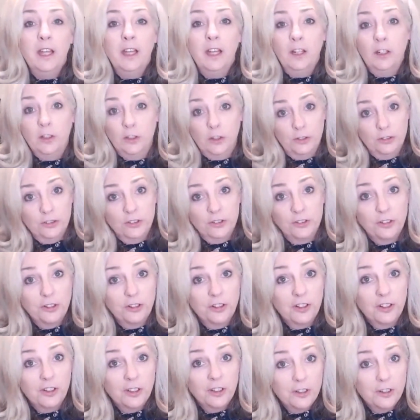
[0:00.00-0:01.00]
Closer to
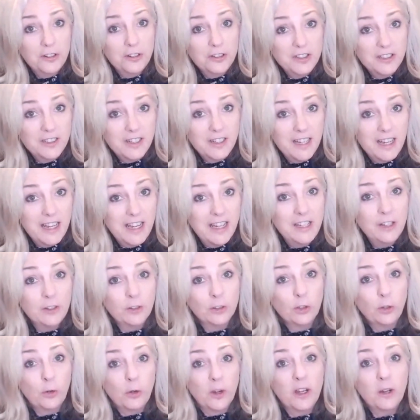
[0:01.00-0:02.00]
the closing day, your
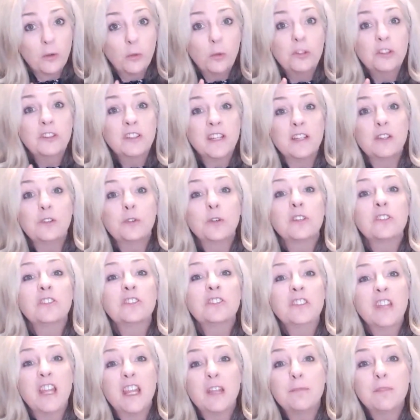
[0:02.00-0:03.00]
lawyer will send you a
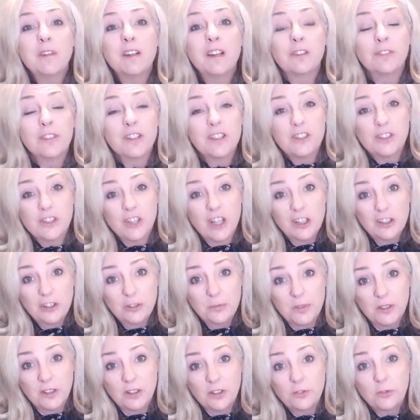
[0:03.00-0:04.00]
statement of
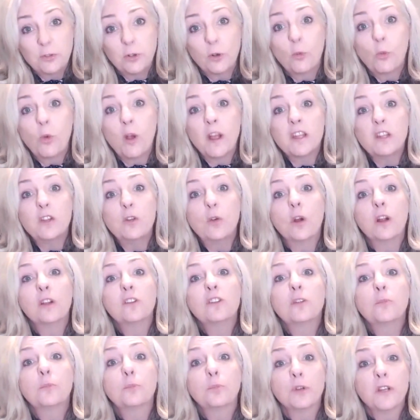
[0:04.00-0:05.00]
adjustments for what you are
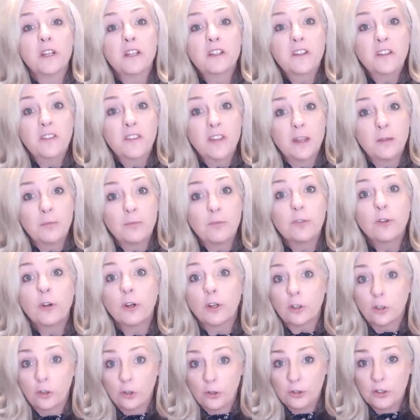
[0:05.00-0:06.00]
to bring to them for
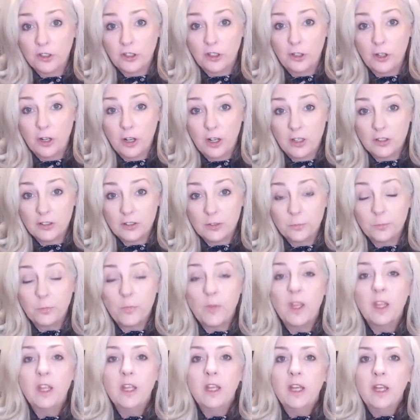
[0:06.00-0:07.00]
closing costs.
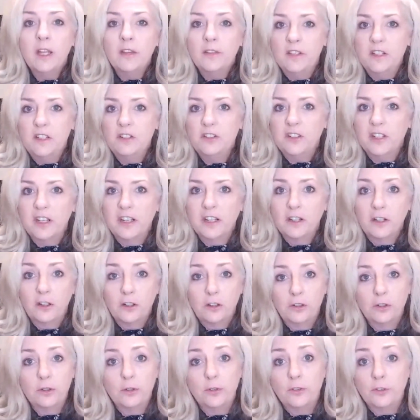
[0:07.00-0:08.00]
These can
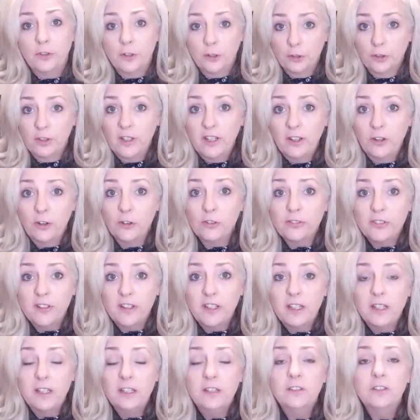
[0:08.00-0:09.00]
include their legal
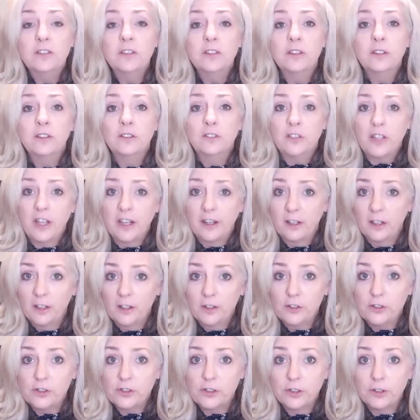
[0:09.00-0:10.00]
fees, title
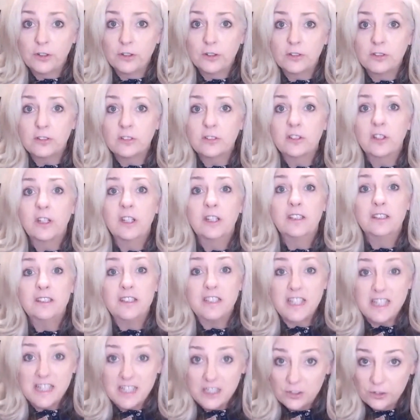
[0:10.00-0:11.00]
insurance,
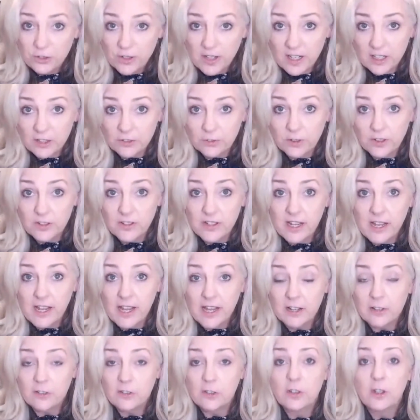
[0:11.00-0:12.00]
deed transfer
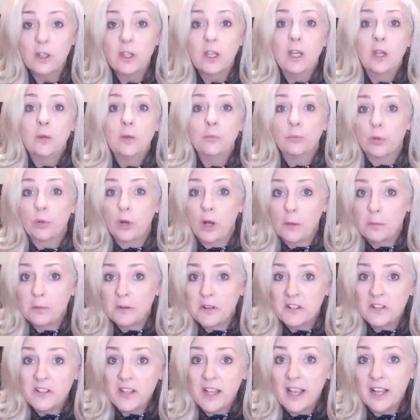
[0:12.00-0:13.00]
tax,
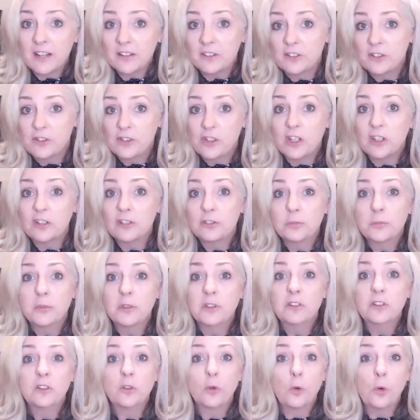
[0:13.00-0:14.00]
property tax
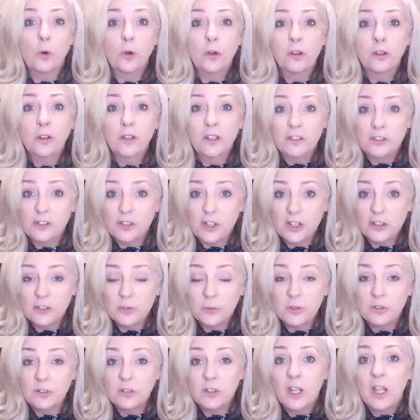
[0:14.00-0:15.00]
adjustments, oil
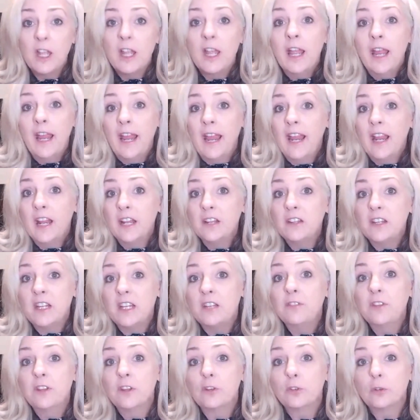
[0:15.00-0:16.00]
adjustments, and
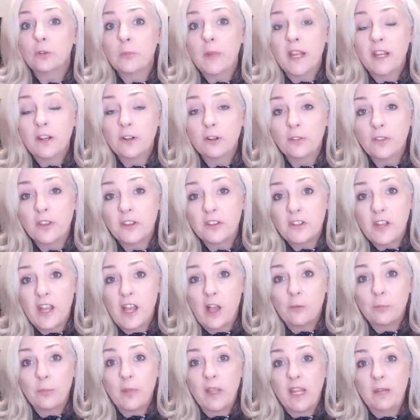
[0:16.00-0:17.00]
even the remainder of the
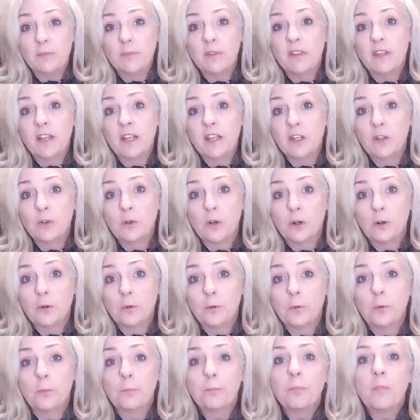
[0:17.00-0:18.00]
down payment that you
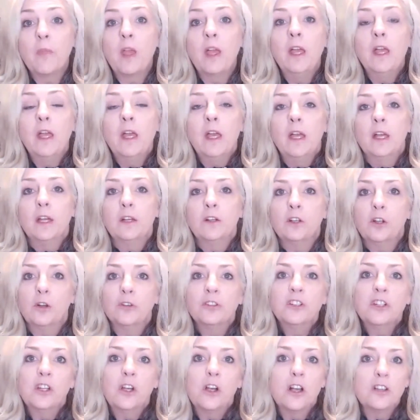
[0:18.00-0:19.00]
owe.
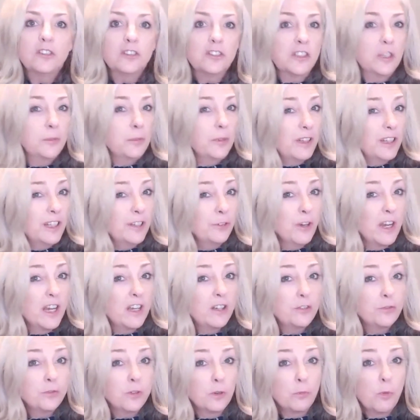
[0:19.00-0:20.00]
Closing costs typically
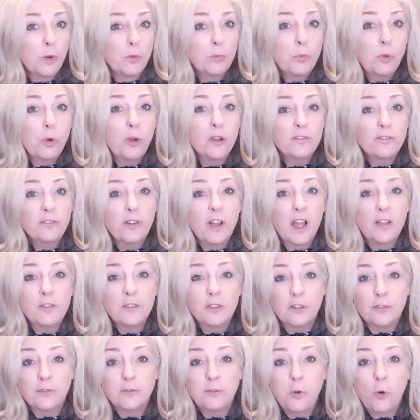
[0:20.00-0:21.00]
range from 1.5
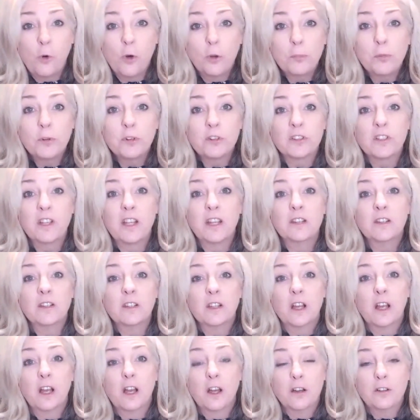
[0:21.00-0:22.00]
to 4%
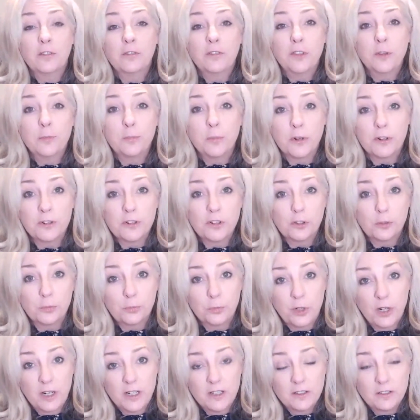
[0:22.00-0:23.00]
of the purchase
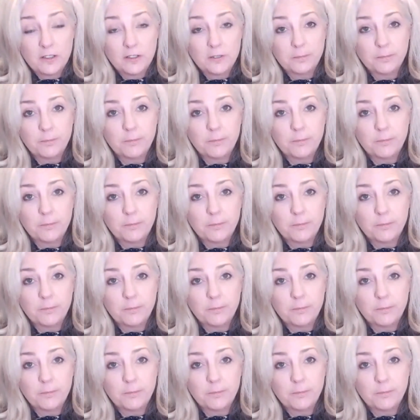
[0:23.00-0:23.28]
price.